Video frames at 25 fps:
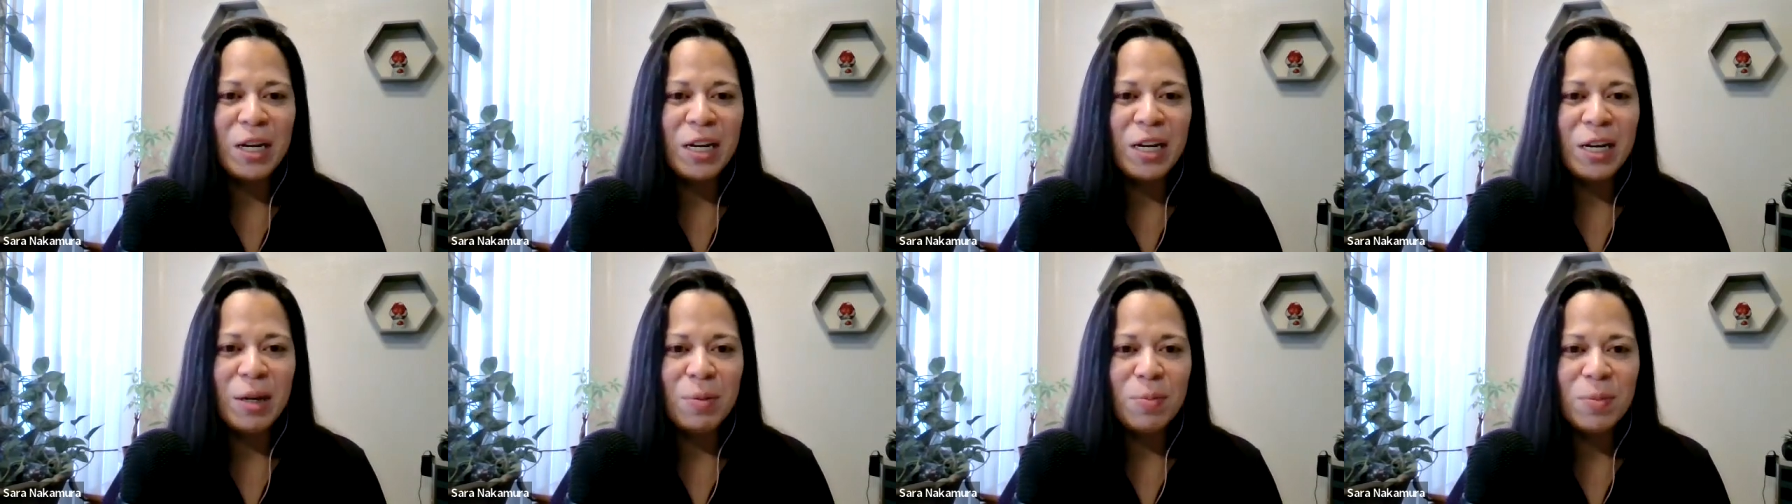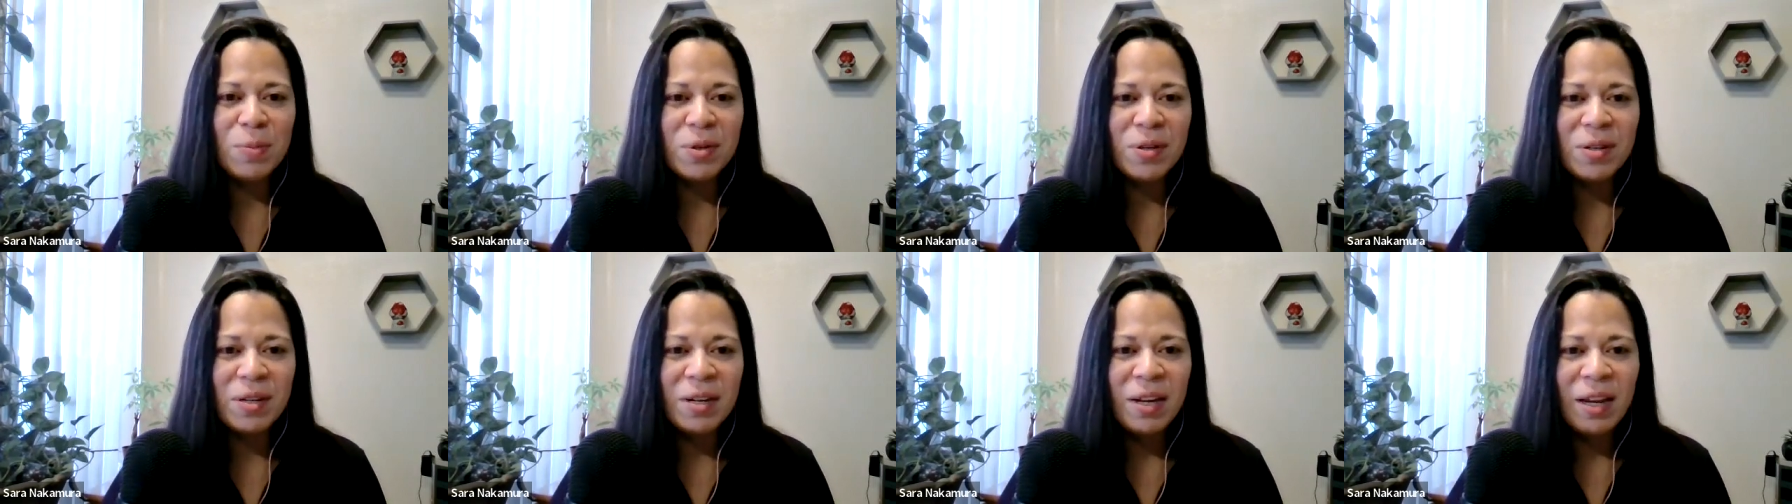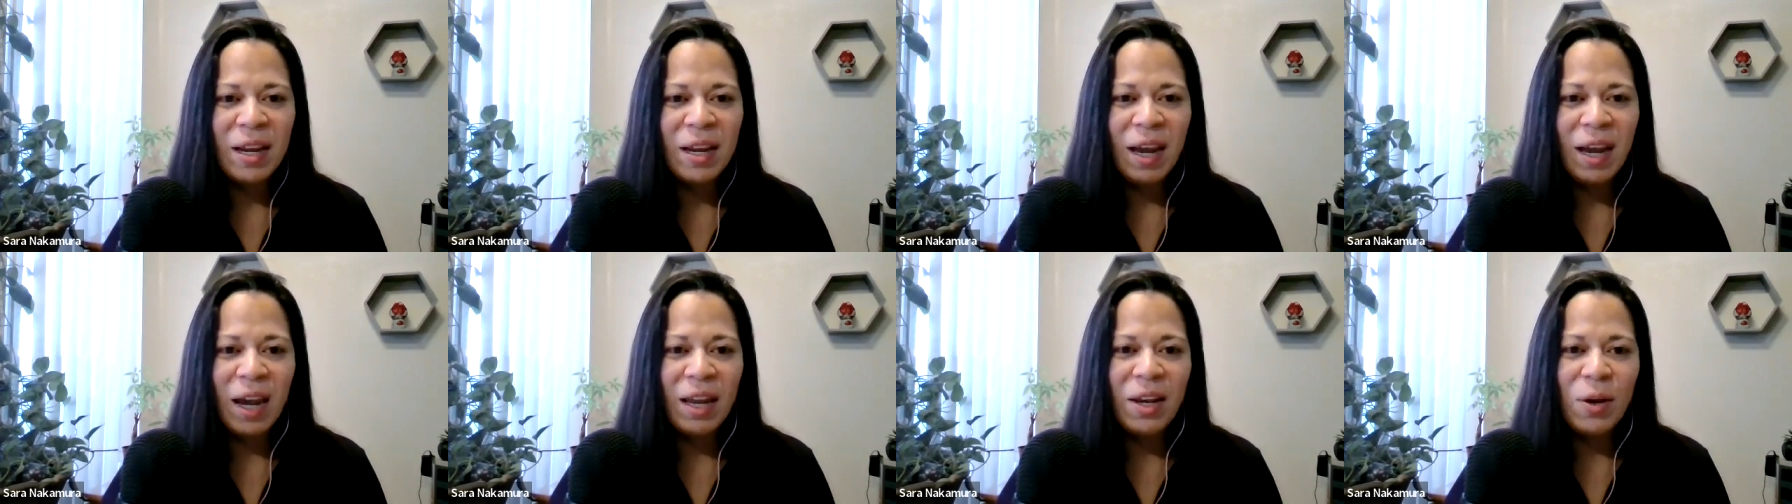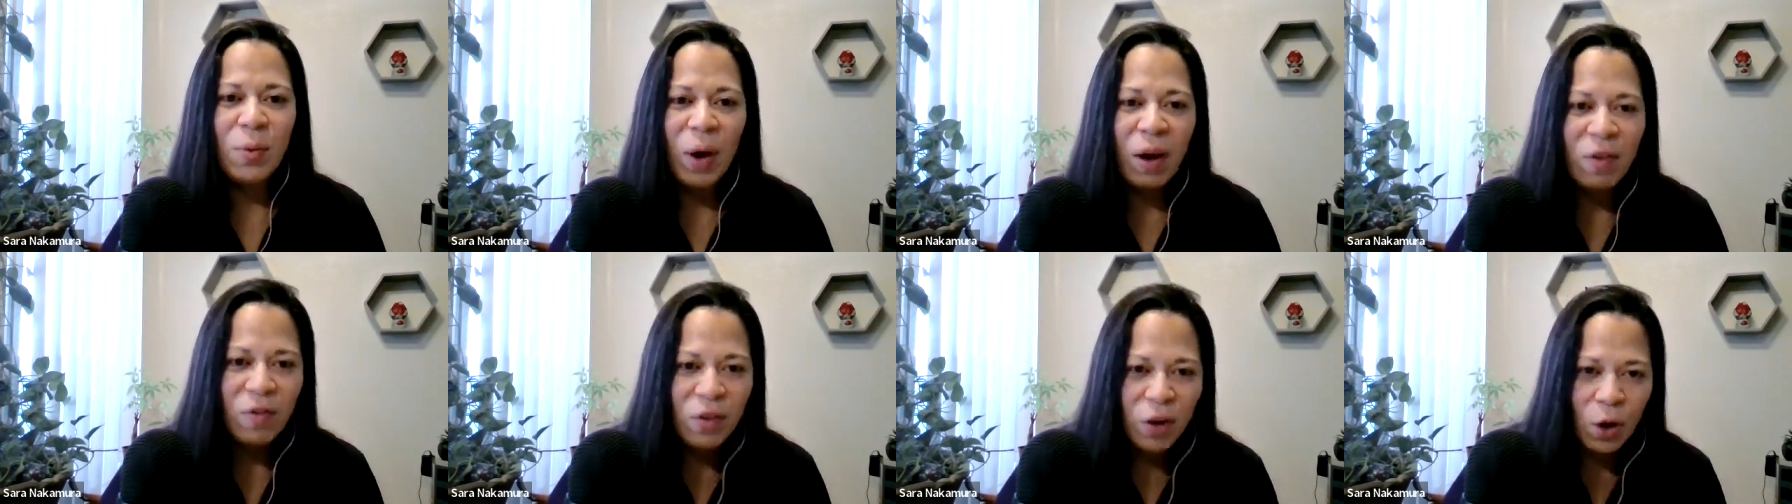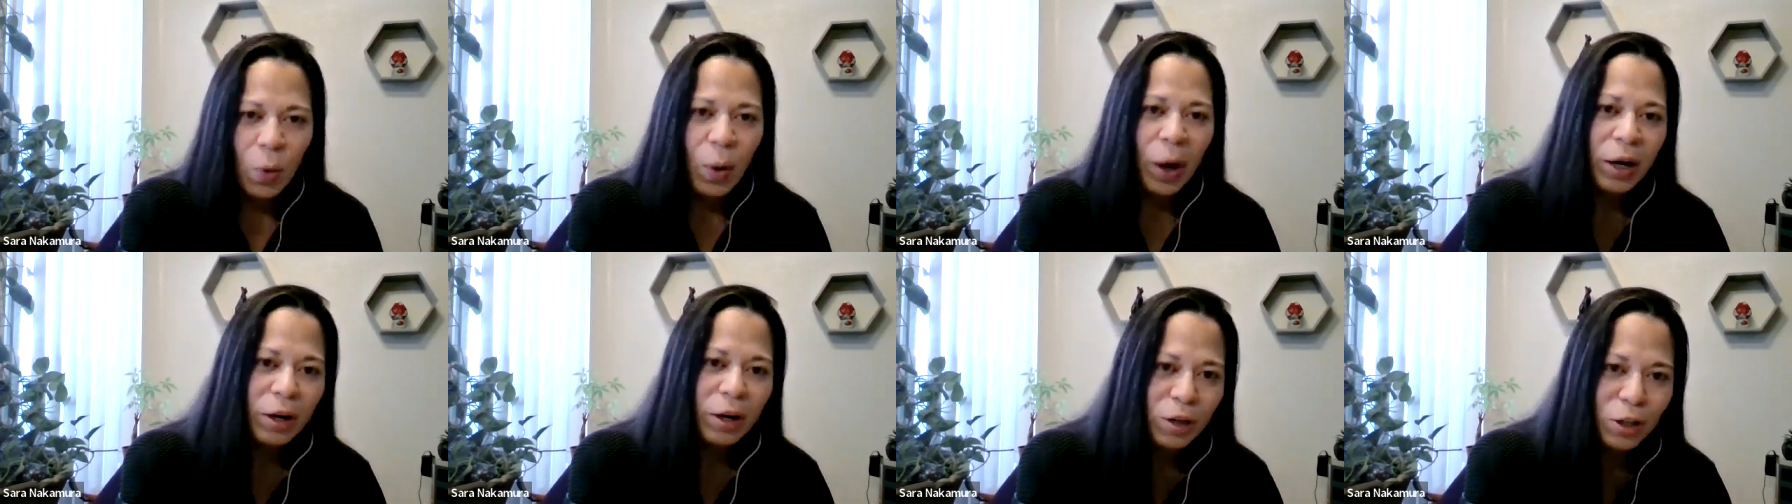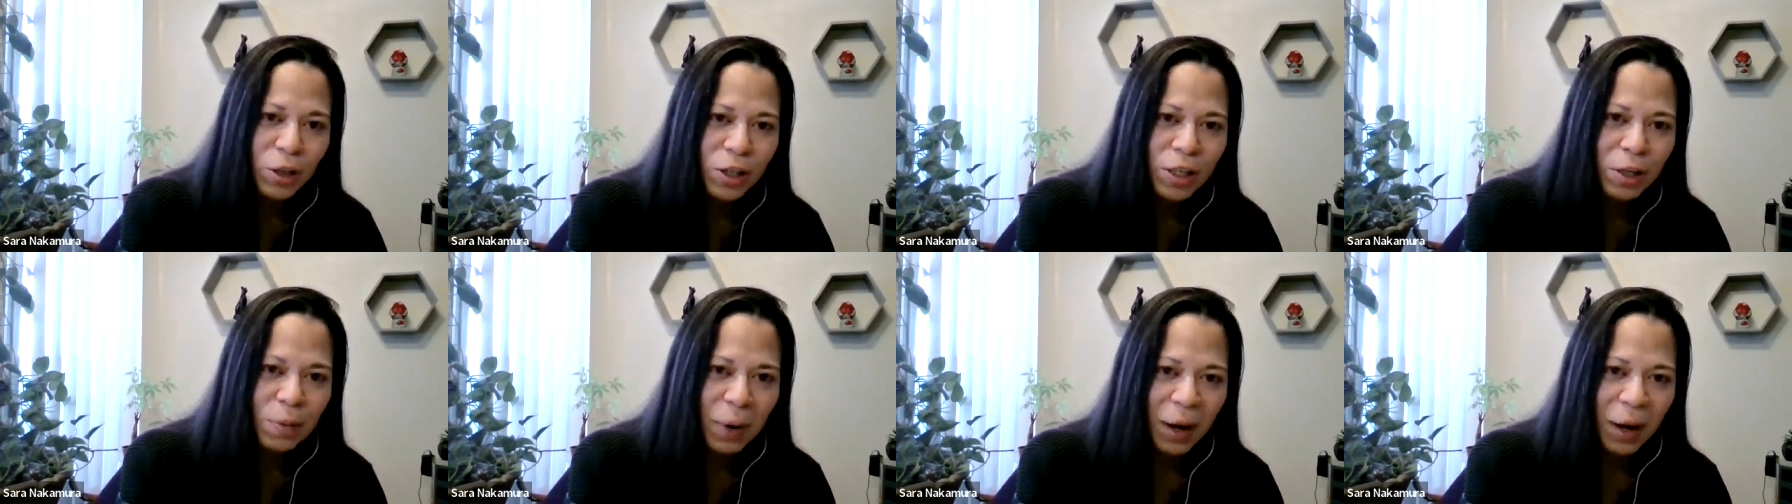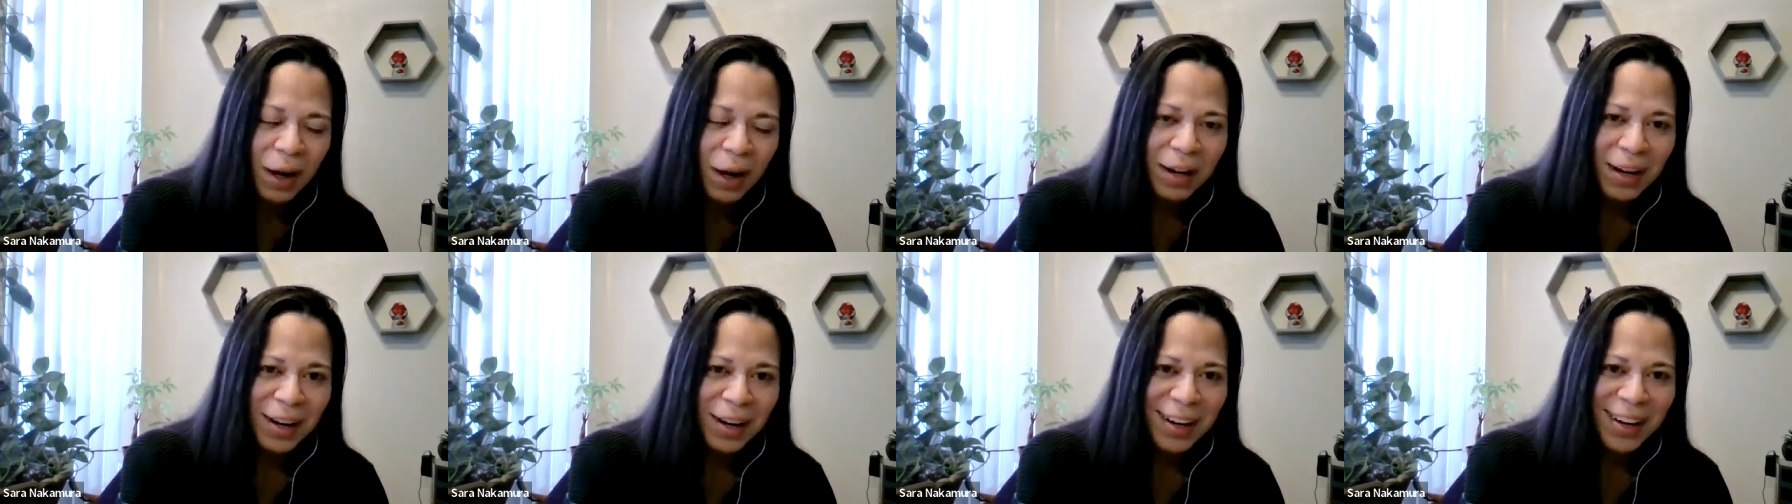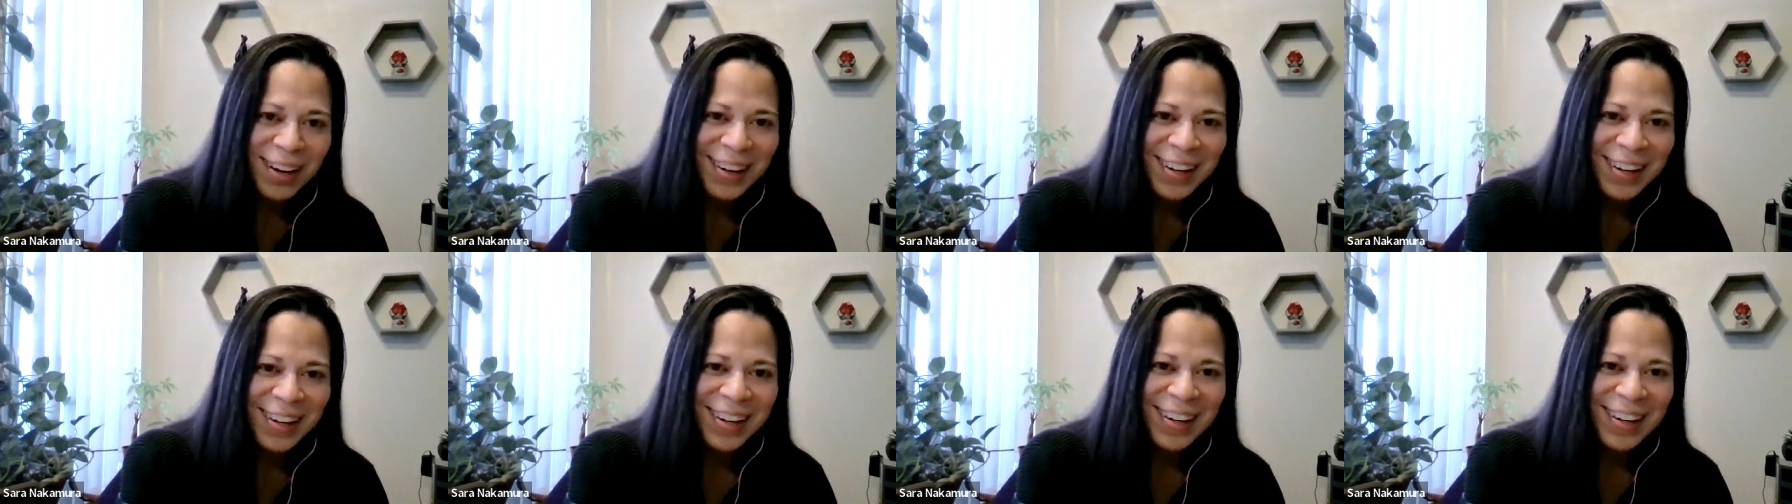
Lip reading: dreams and you have no energy behind it?